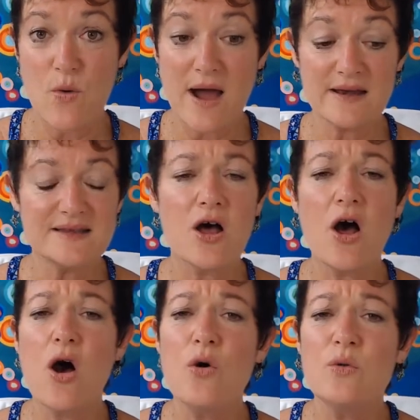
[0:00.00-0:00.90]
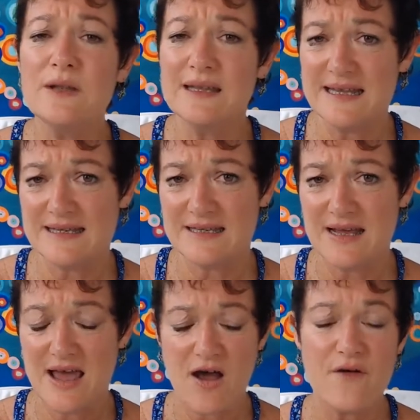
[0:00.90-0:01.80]
One is a whole list
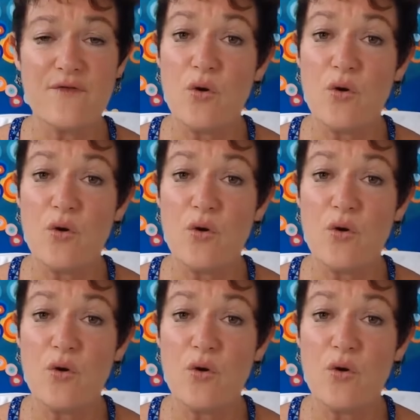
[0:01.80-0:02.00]
of